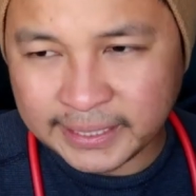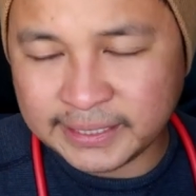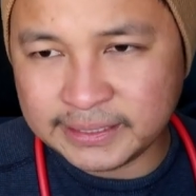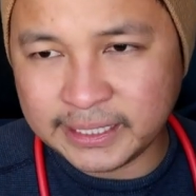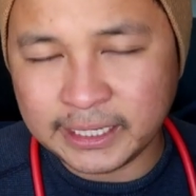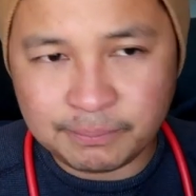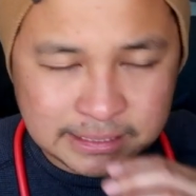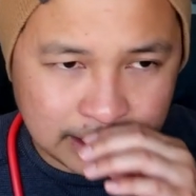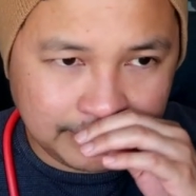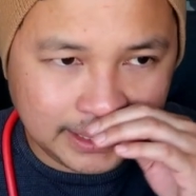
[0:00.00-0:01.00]
hindi
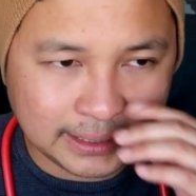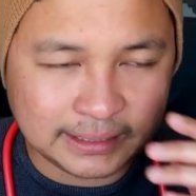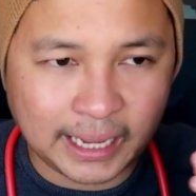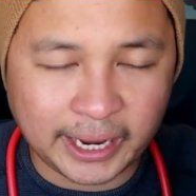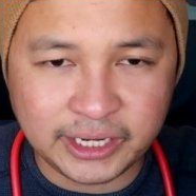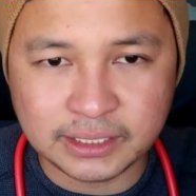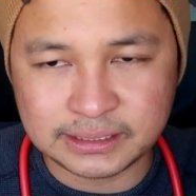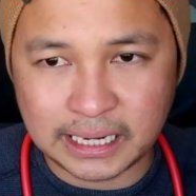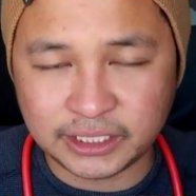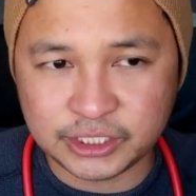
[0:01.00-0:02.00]
ibig sabihin na yun yung
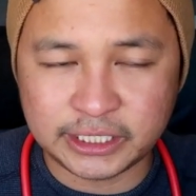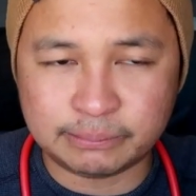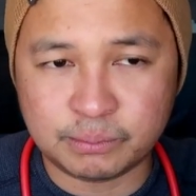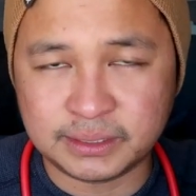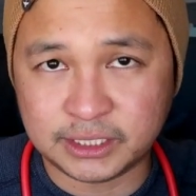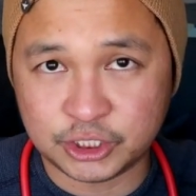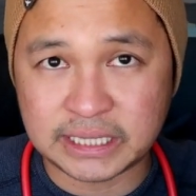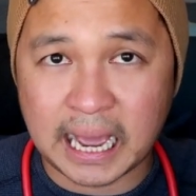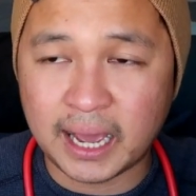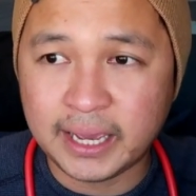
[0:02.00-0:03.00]
strategy na pumasa
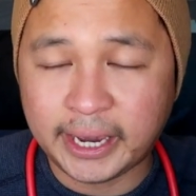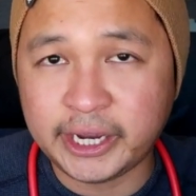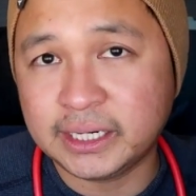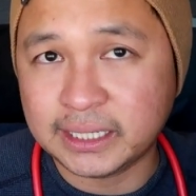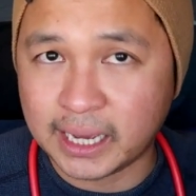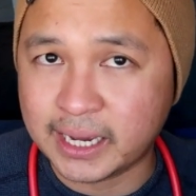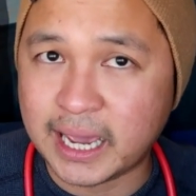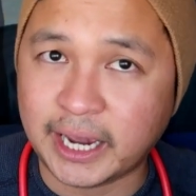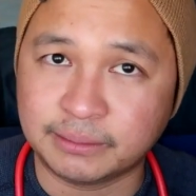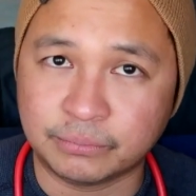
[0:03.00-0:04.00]
siya, yun ang
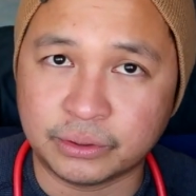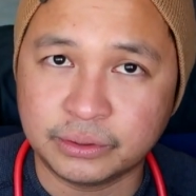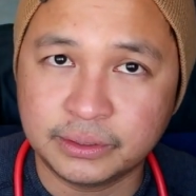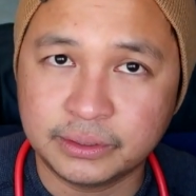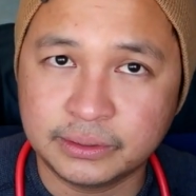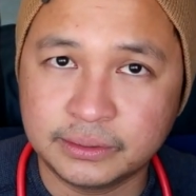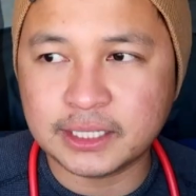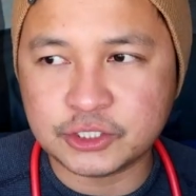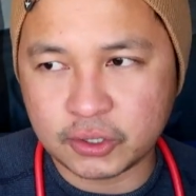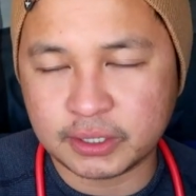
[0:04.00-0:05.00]
gagayahin mo.
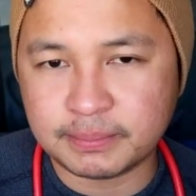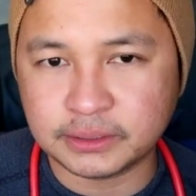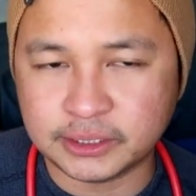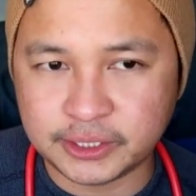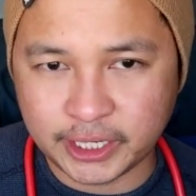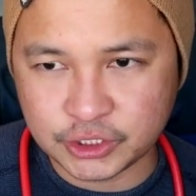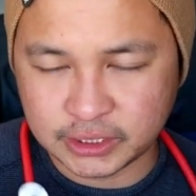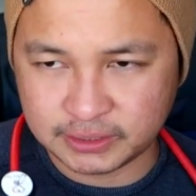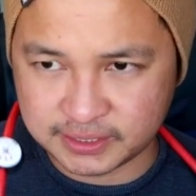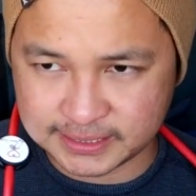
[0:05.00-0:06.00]
Let's talk about the
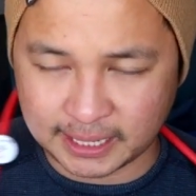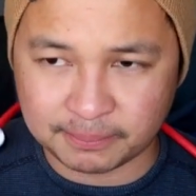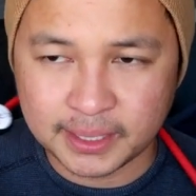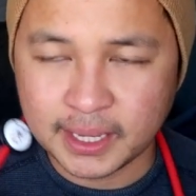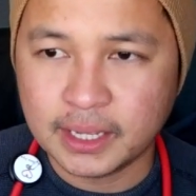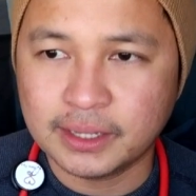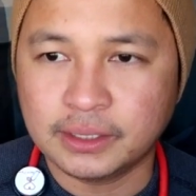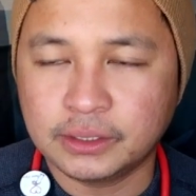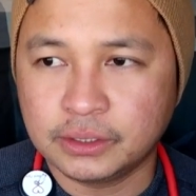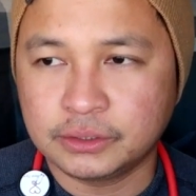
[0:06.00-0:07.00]
duration ng exam.
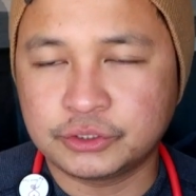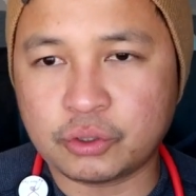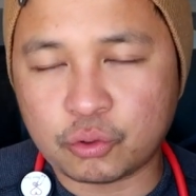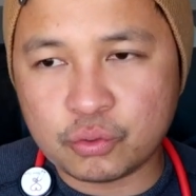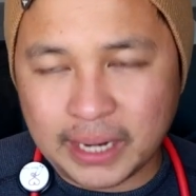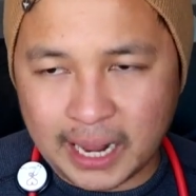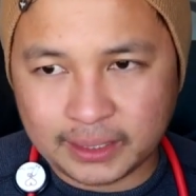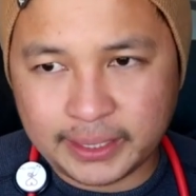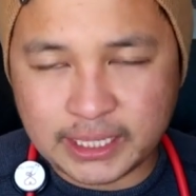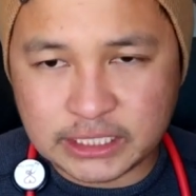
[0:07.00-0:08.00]
So, kung wala
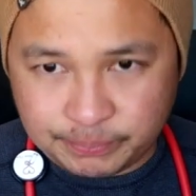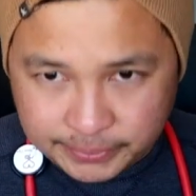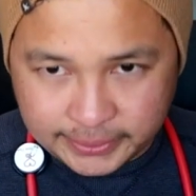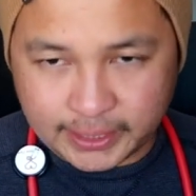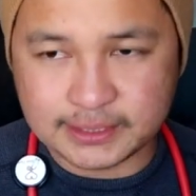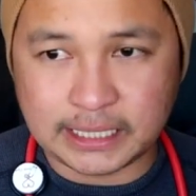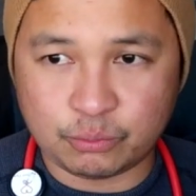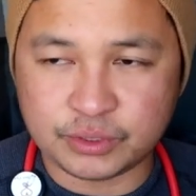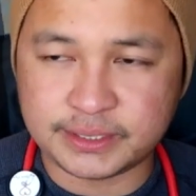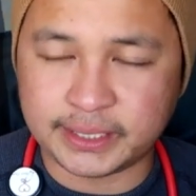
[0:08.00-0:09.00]
kang experience,
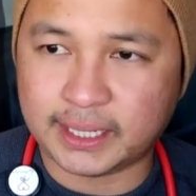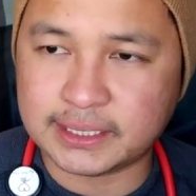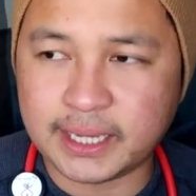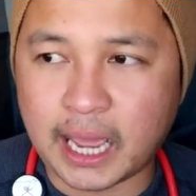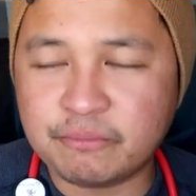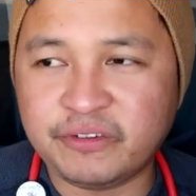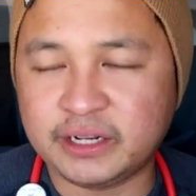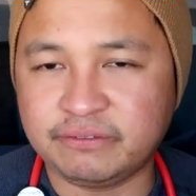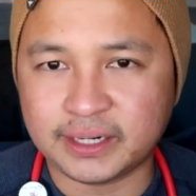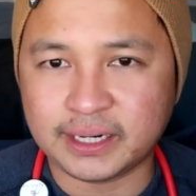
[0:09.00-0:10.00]
I would say, kasi I'm
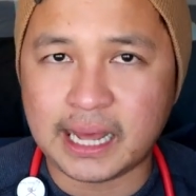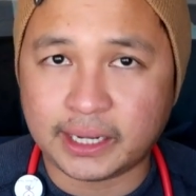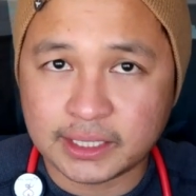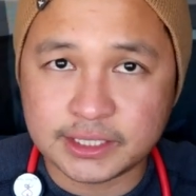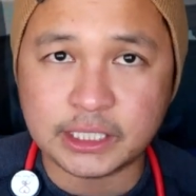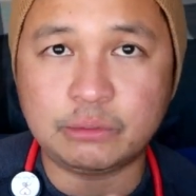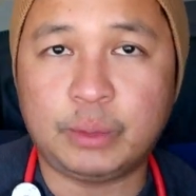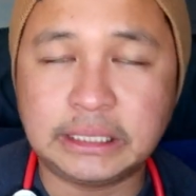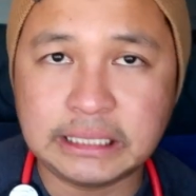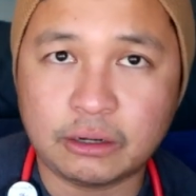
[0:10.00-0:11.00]
very, very lucky kasi
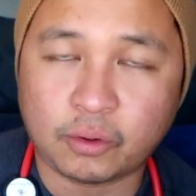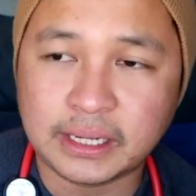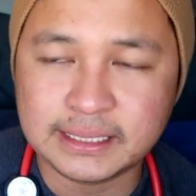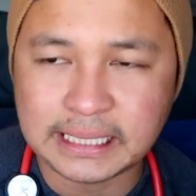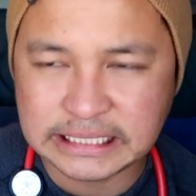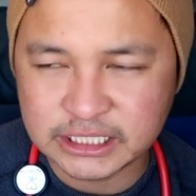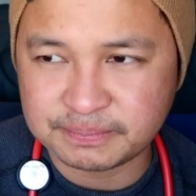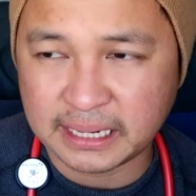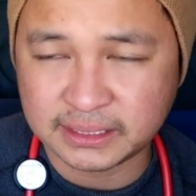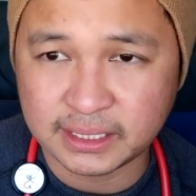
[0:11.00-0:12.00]
nag-work na ako as a
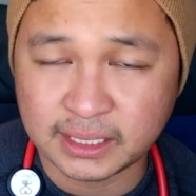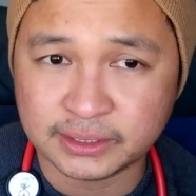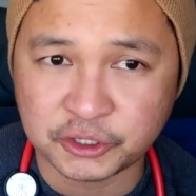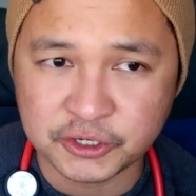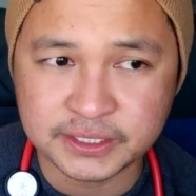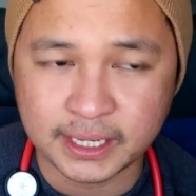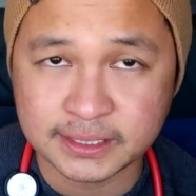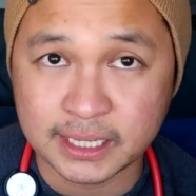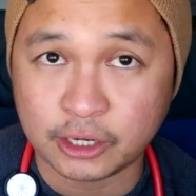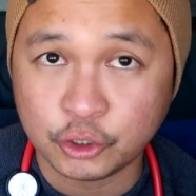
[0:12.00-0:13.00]
licensed practical nurse
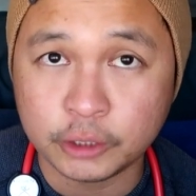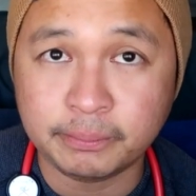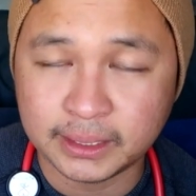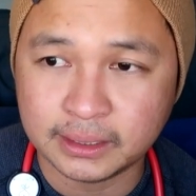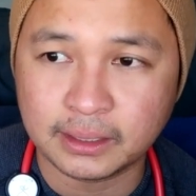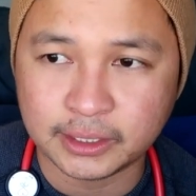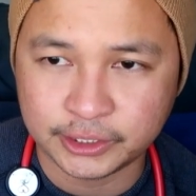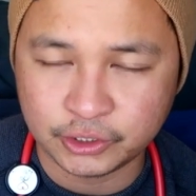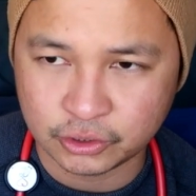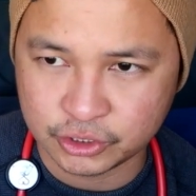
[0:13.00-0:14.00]
sa acute medical
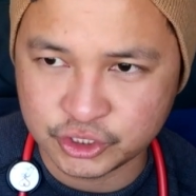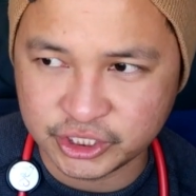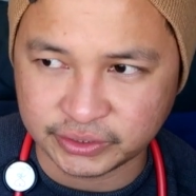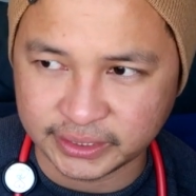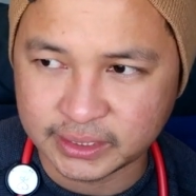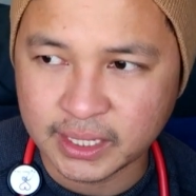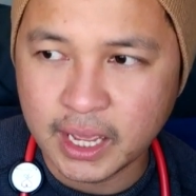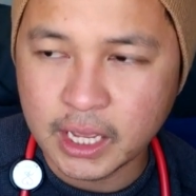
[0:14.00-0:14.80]
cardiology unit.